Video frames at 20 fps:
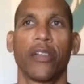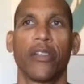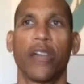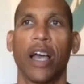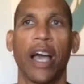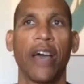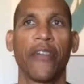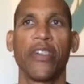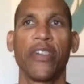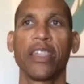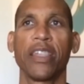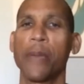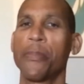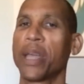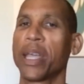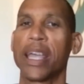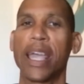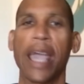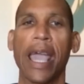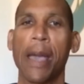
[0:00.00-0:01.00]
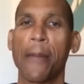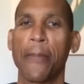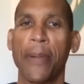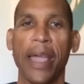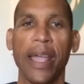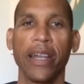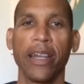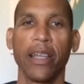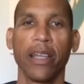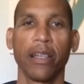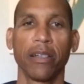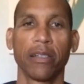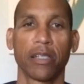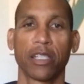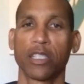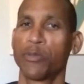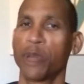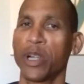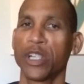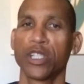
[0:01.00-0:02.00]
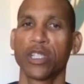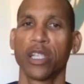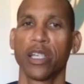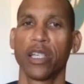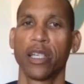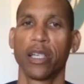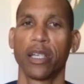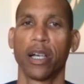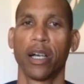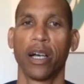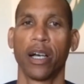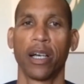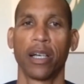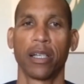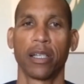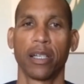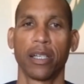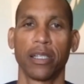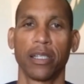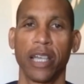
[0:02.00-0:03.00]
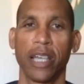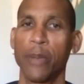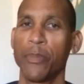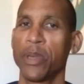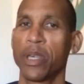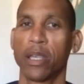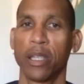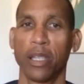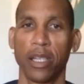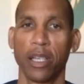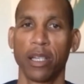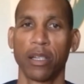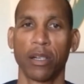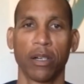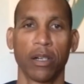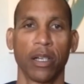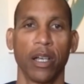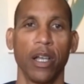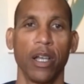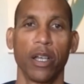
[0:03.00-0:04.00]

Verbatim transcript: I think they've been campaigning, especially uh, Damian Lillard.